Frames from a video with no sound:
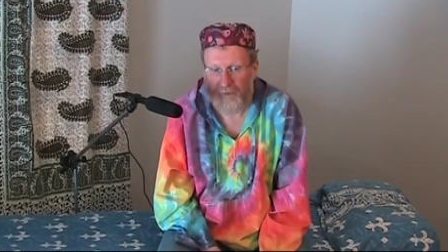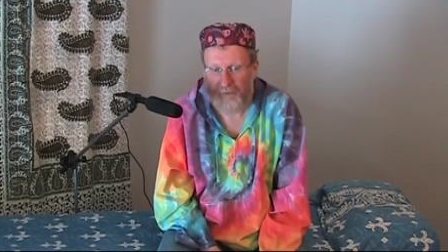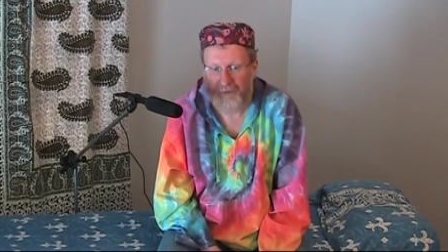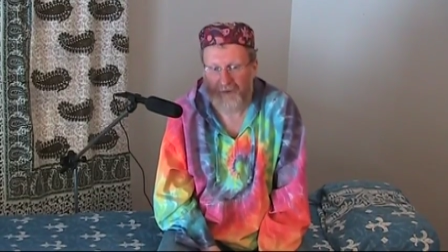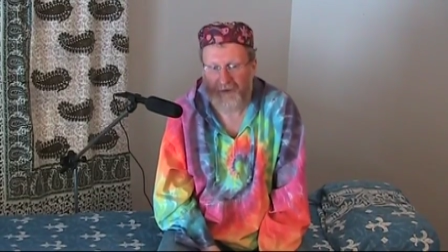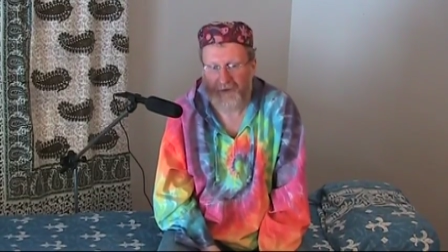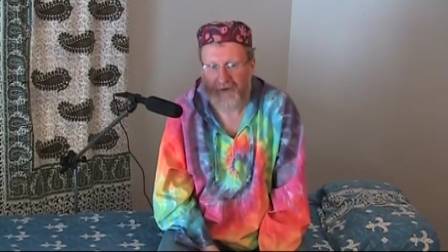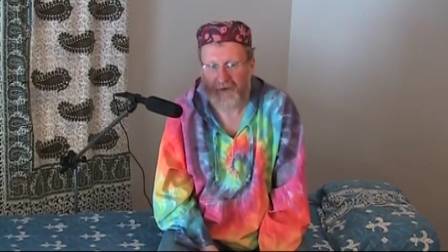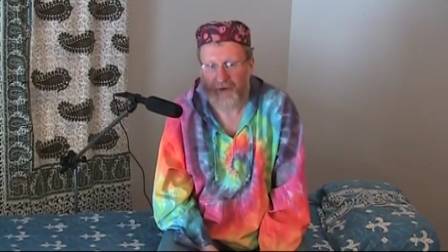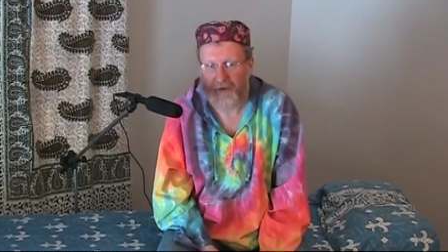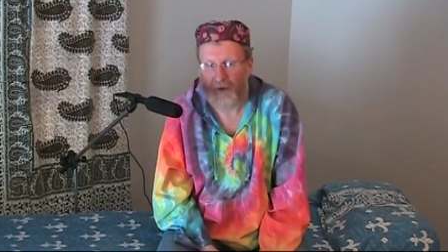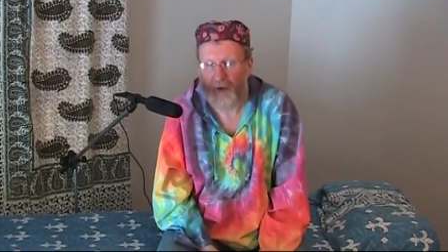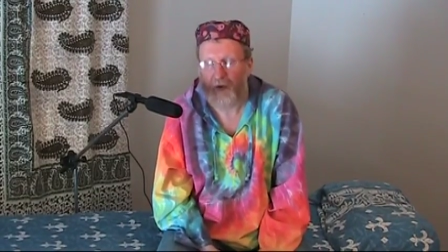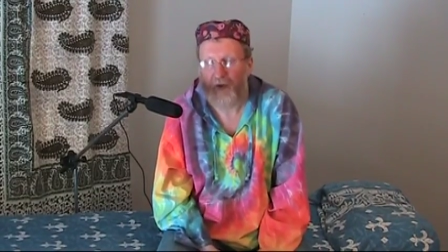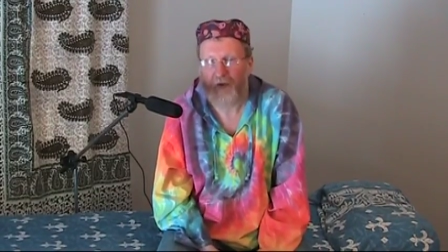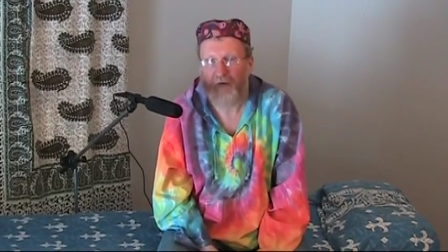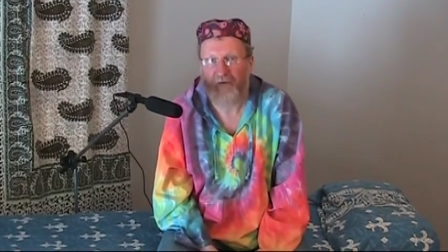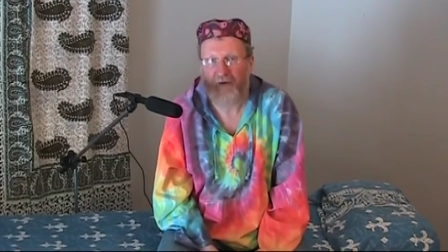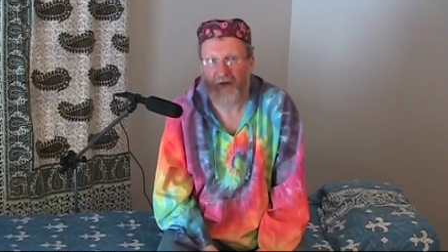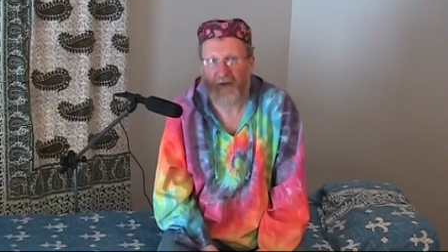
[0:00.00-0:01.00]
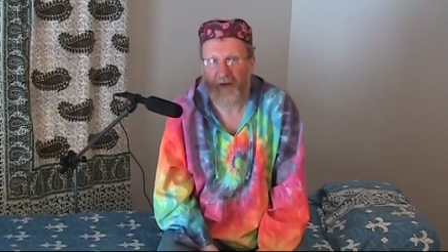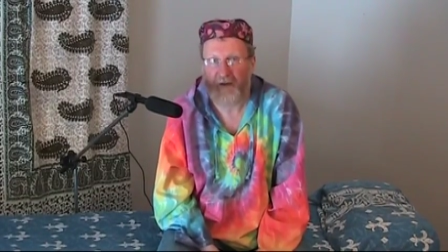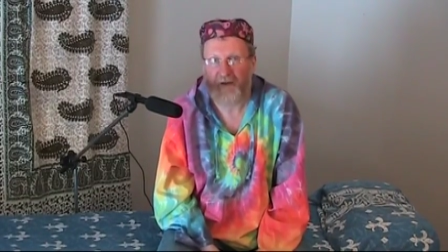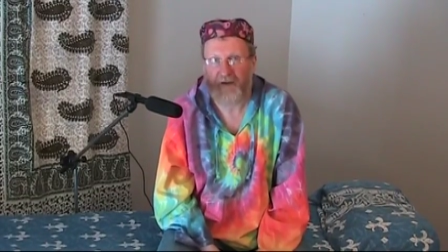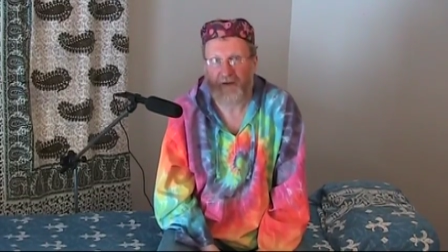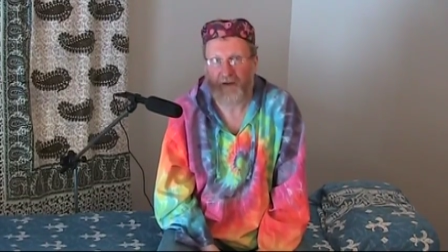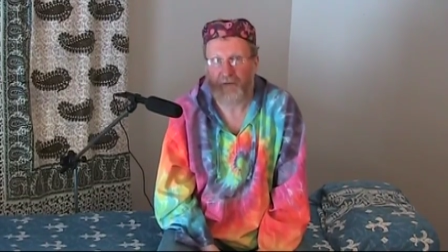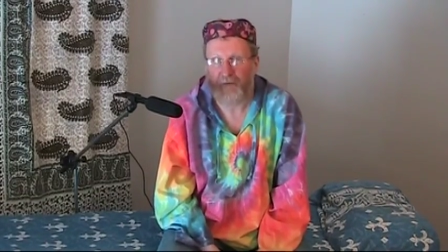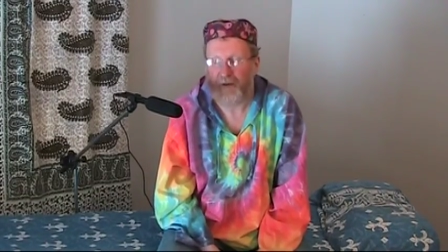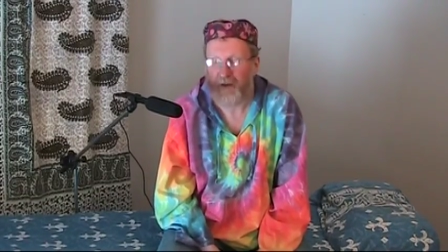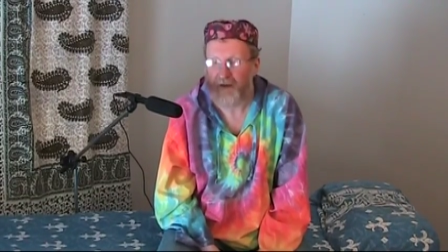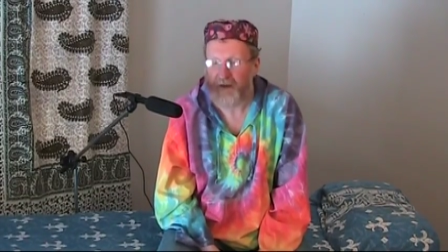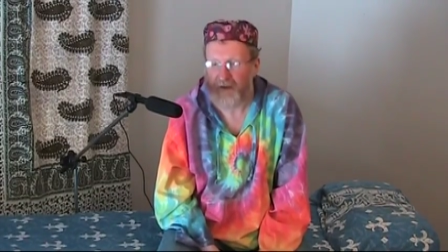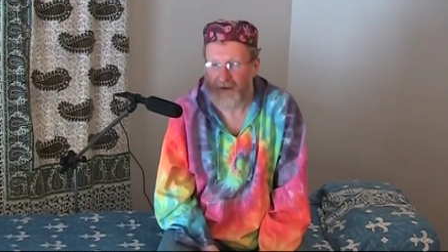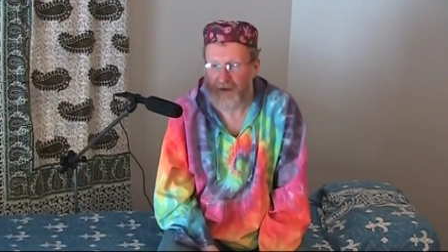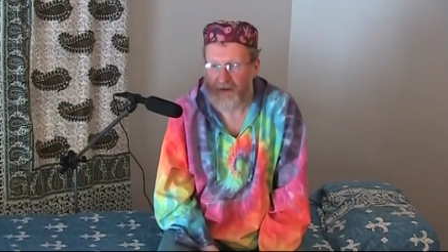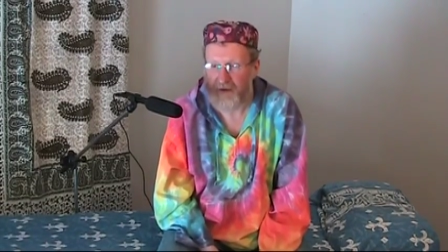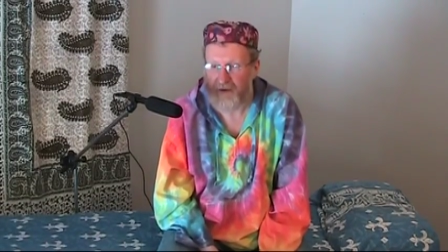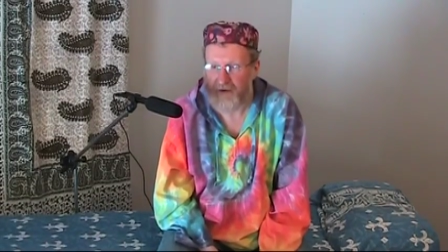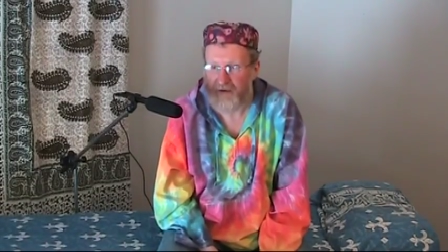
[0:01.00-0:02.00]
but local violence in big
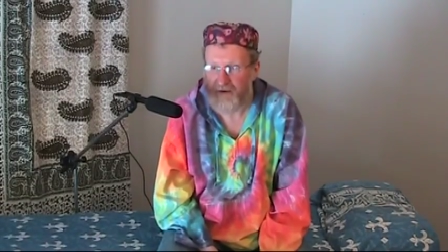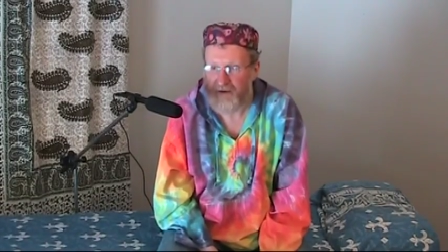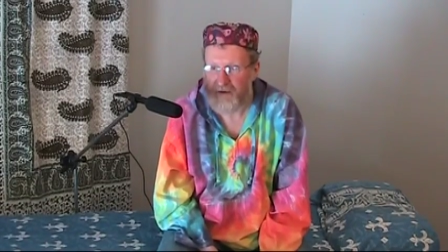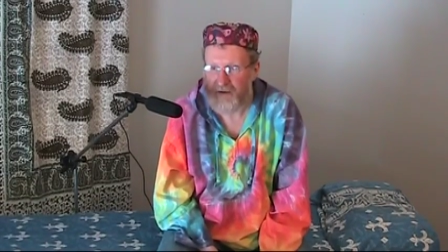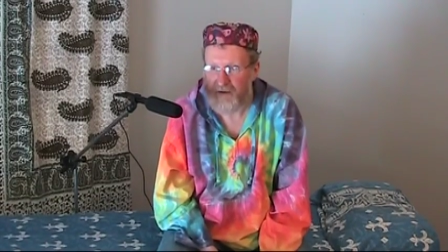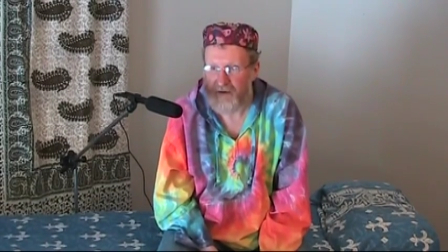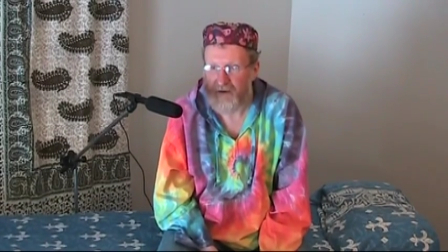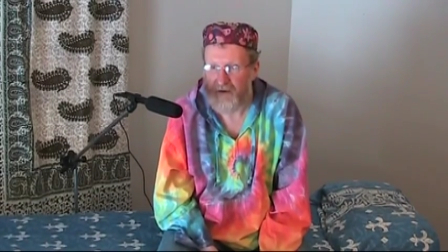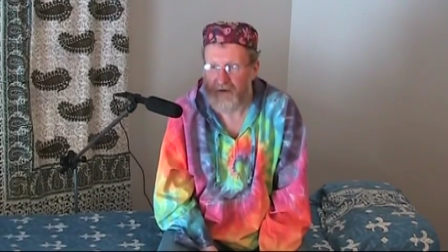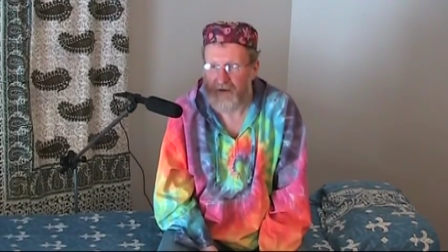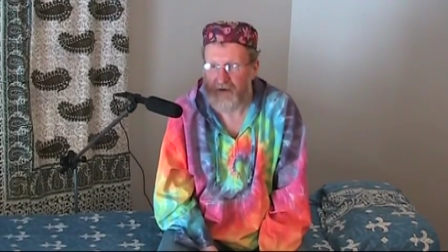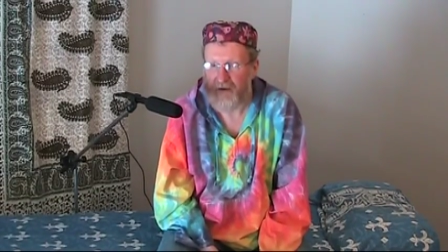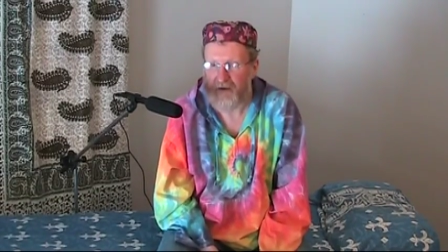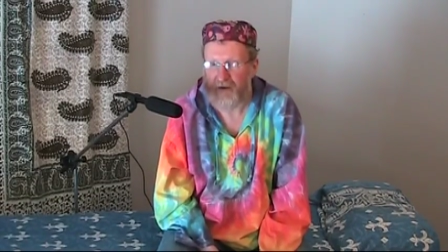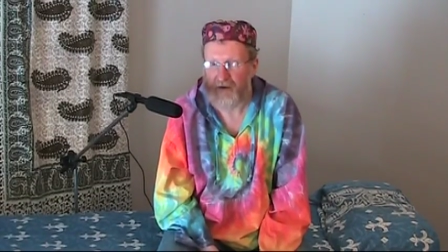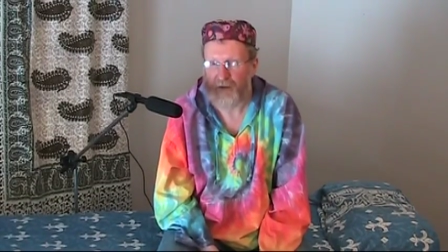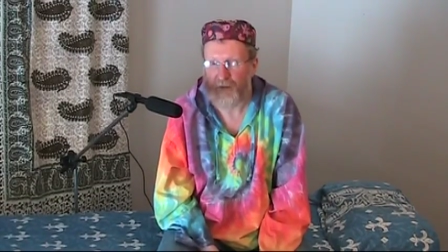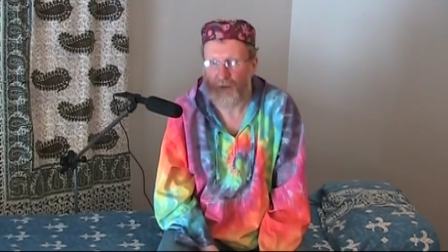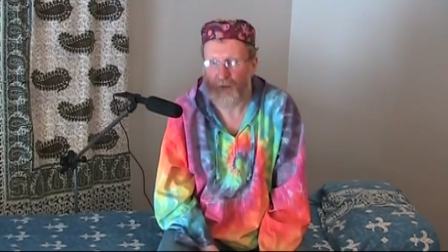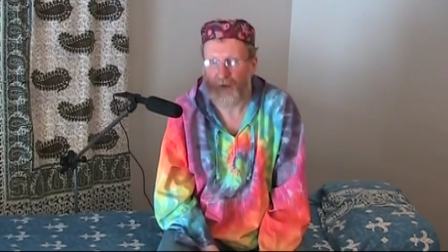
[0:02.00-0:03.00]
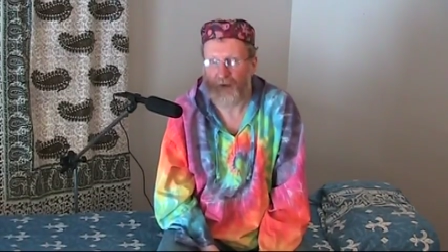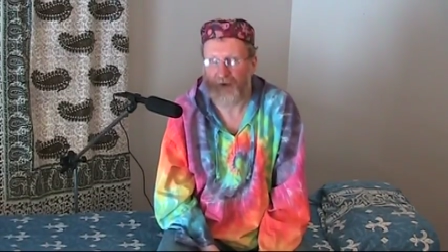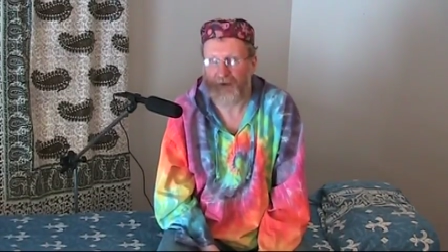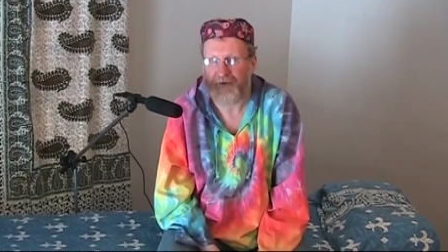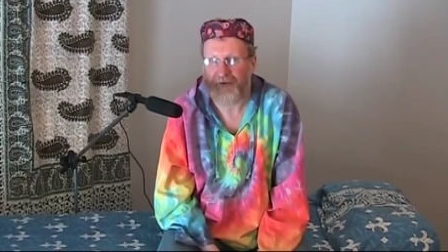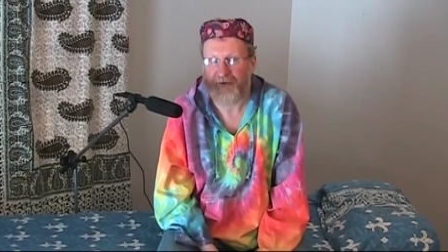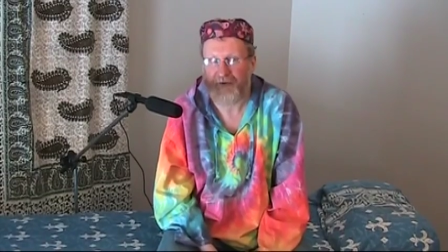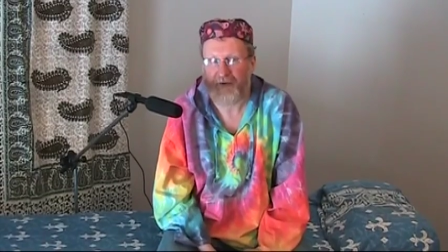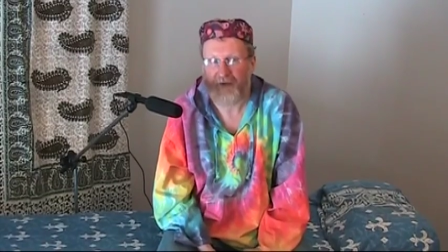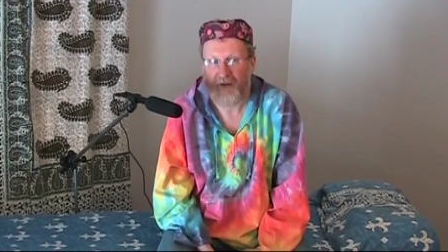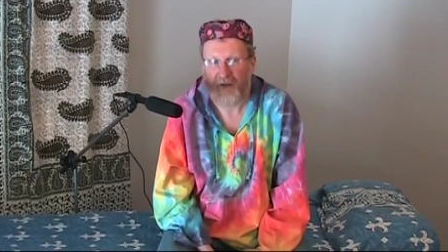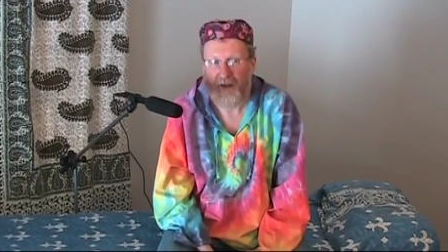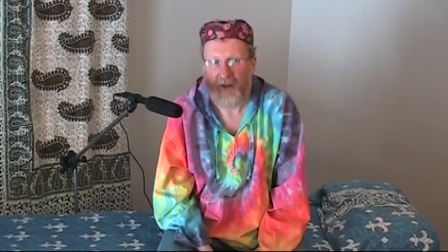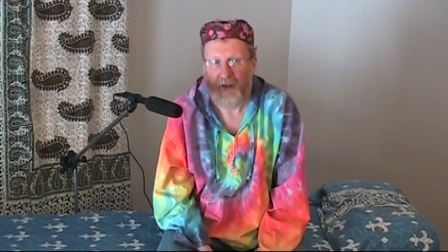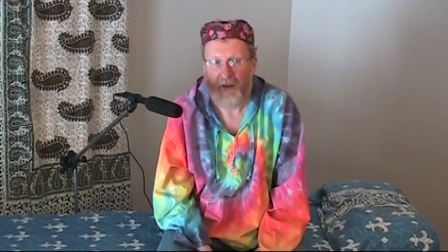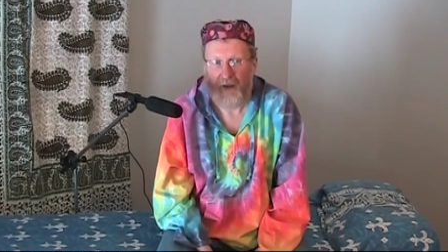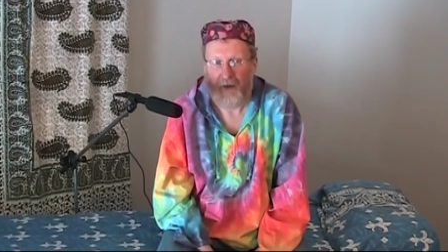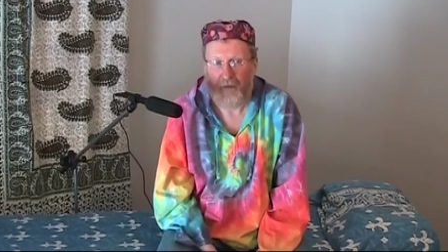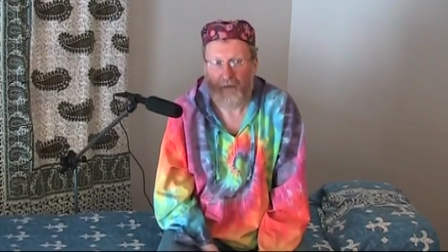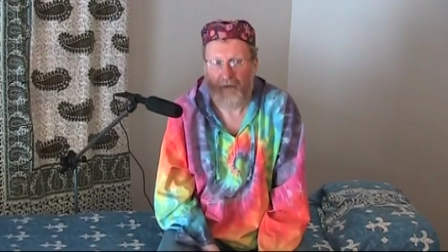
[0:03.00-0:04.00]
cities is what
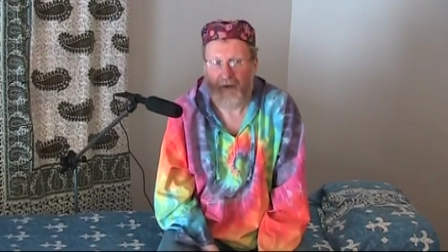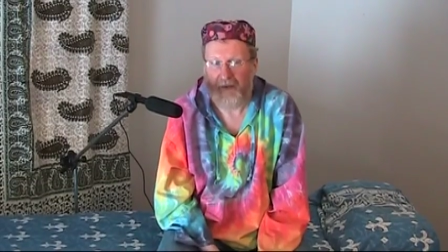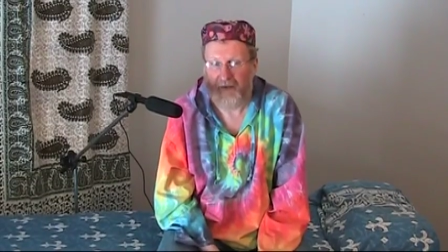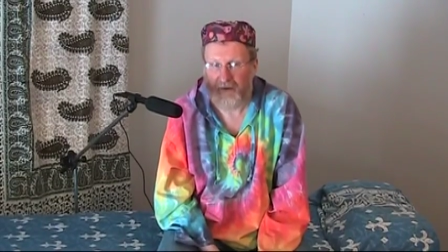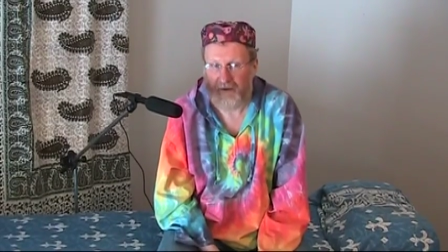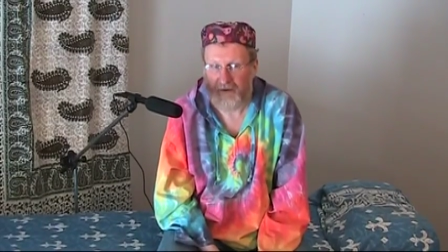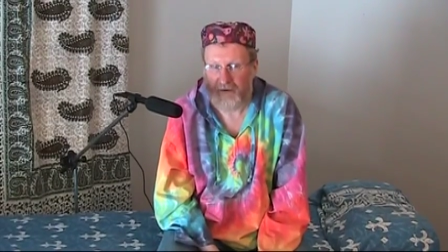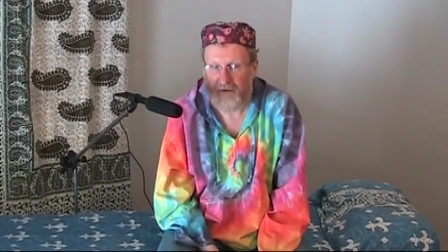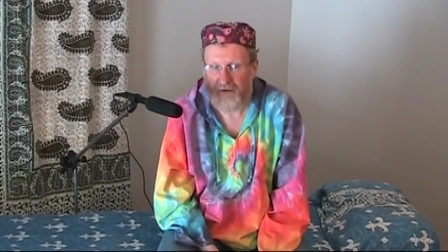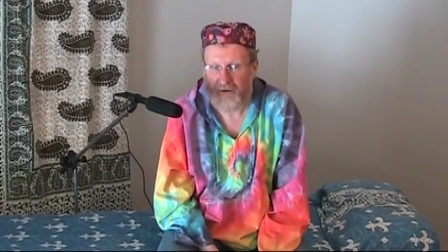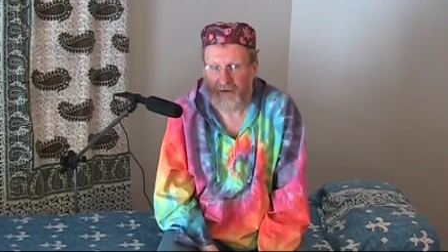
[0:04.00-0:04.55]
might